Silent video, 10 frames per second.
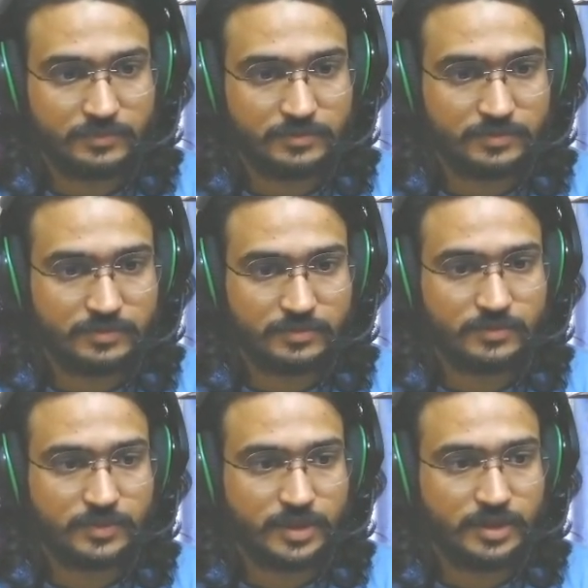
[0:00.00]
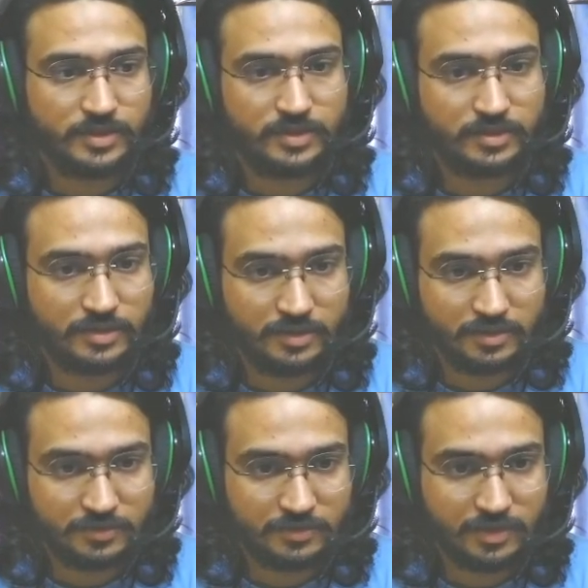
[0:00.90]
So here,
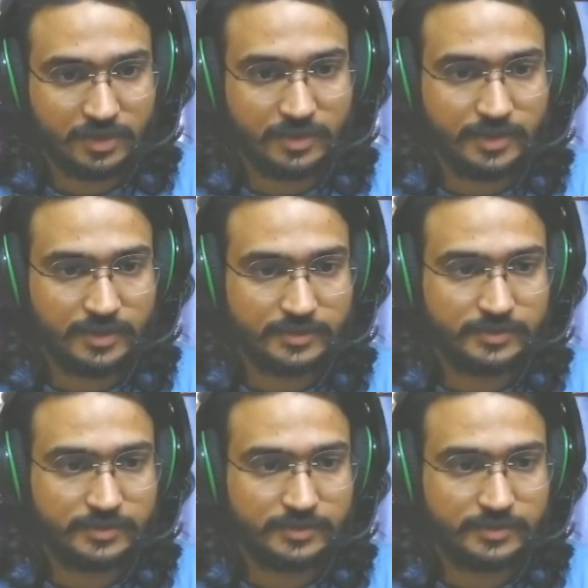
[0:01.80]
let's try that.